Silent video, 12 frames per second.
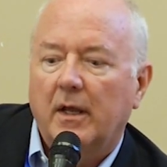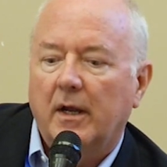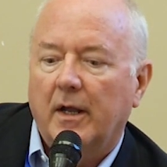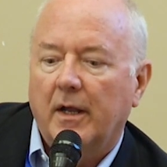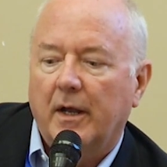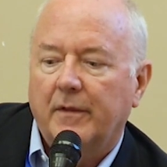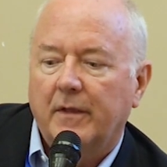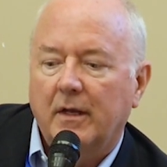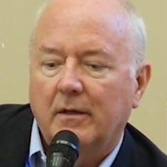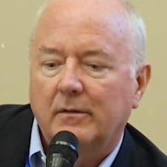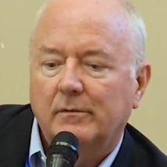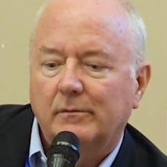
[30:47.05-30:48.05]
And I
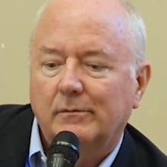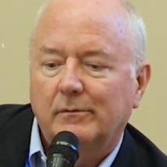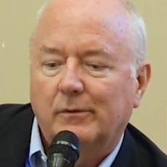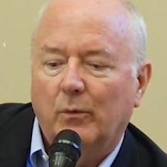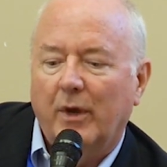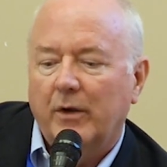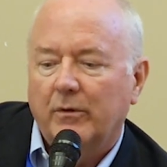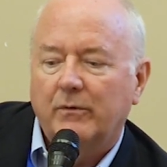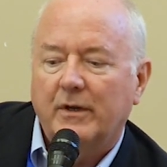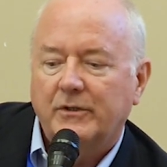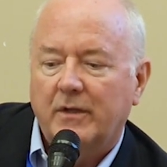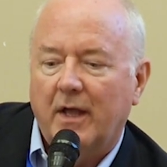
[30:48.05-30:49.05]
think the way to
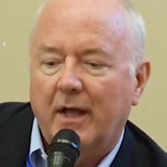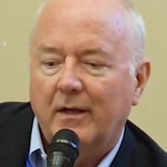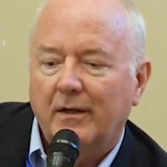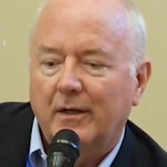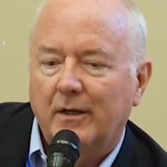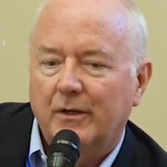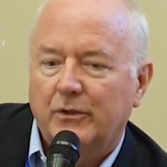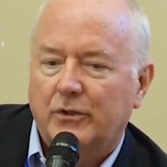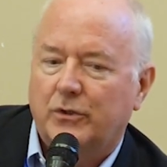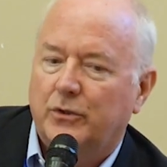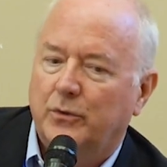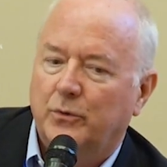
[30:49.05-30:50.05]
address that is
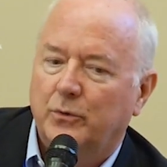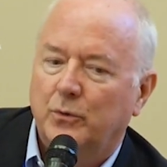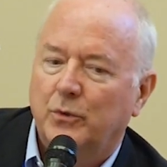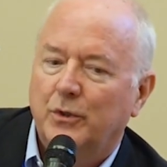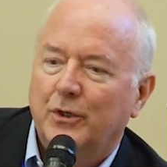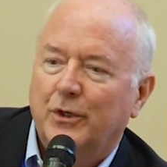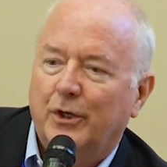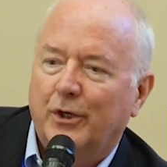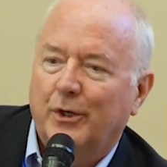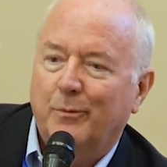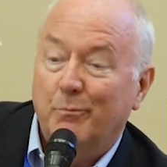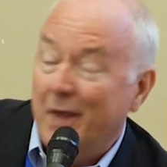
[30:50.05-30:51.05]
to
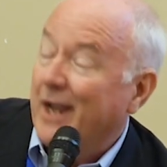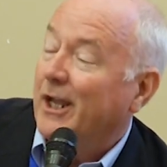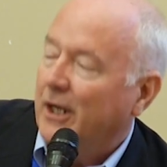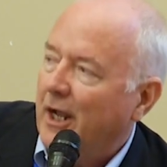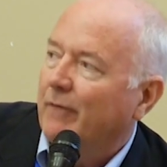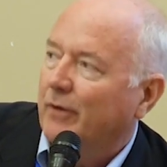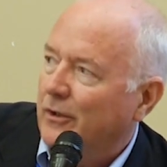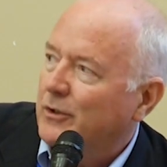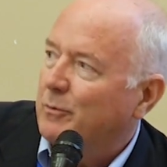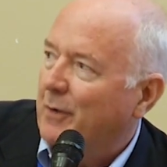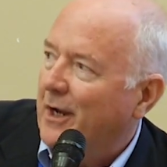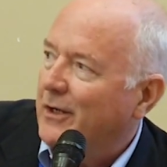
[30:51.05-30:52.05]
make it
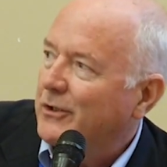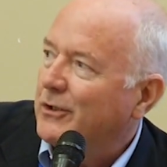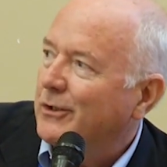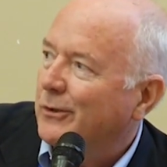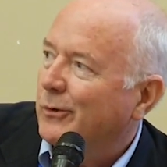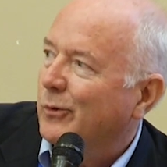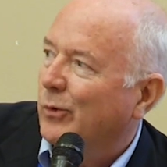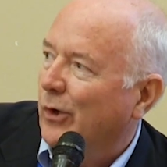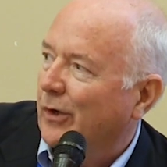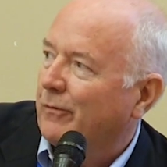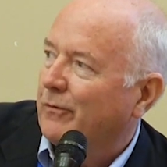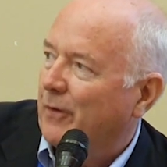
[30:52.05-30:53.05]
evidence-based,
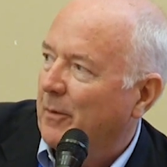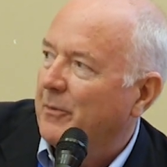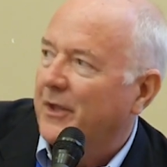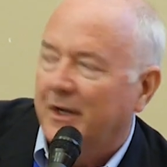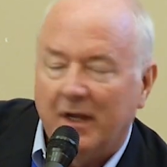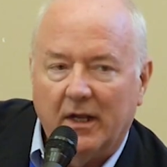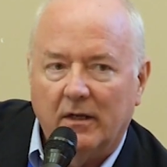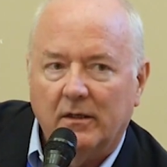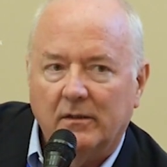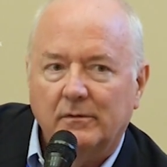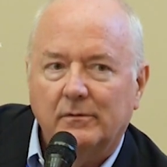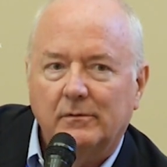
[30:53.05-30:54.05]
work from the
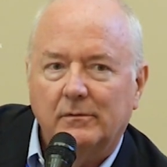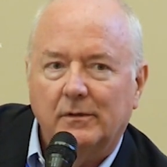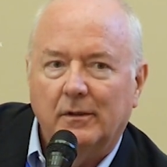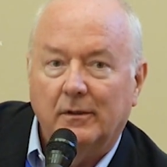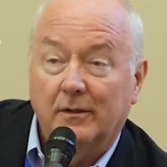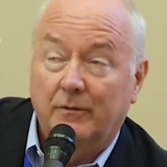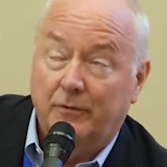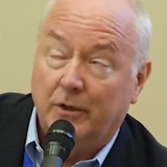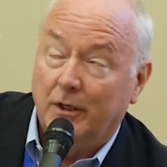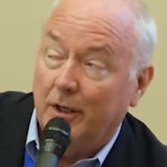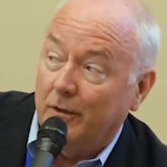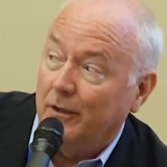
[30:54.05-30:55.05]
data, if you
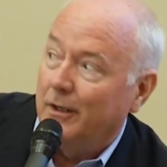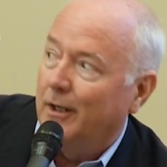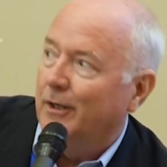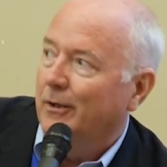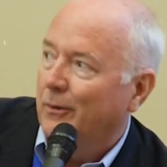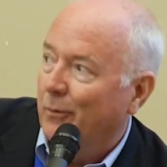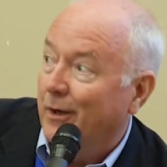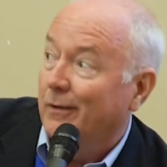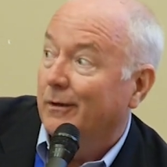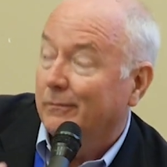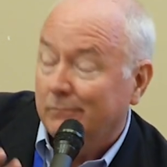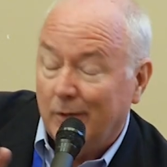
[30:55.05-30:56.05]
can get the data in a way
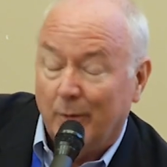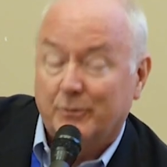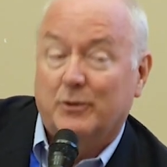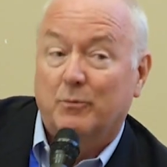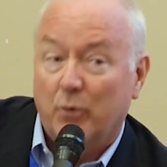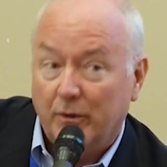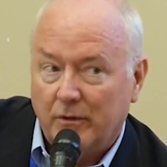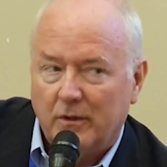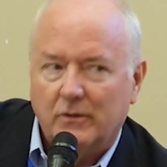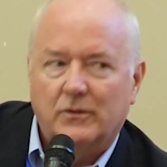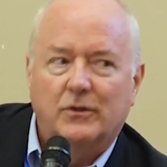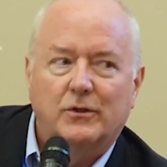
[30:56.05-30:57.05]
that helps support the
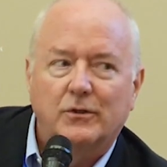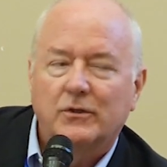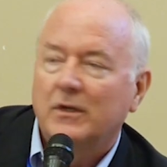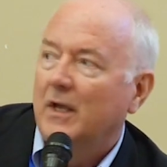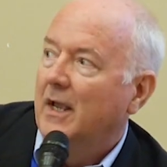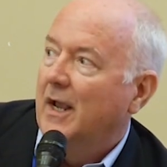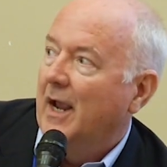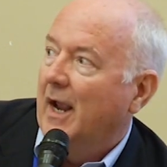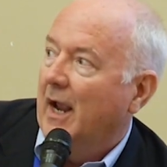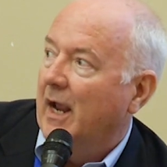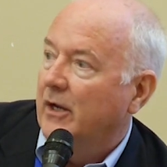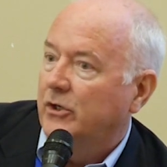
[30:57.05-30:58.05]
decisions,
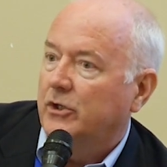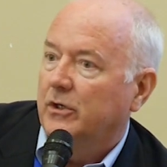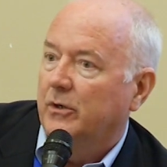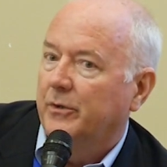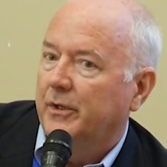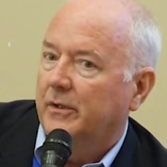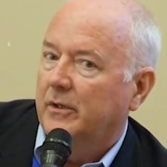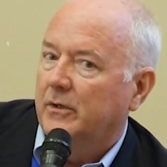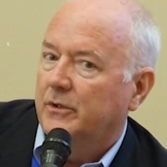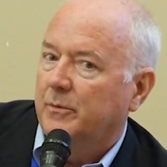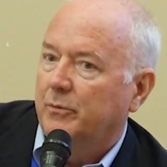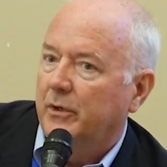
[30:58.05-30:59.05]
and show that
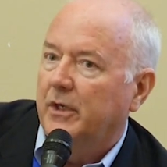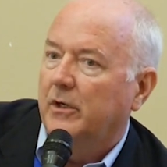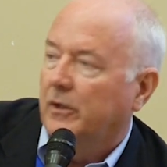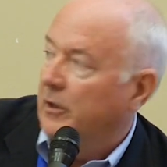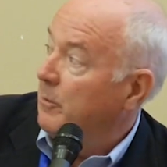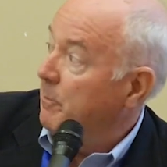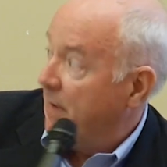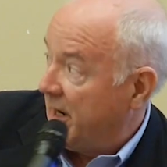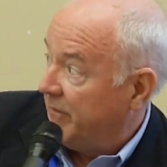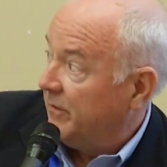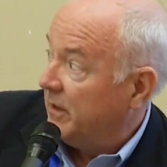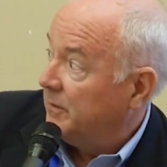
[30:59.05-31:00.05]
there's a pretty clear
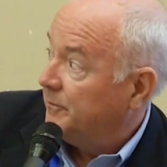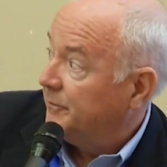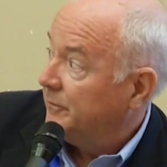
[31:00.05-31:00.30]
benefit,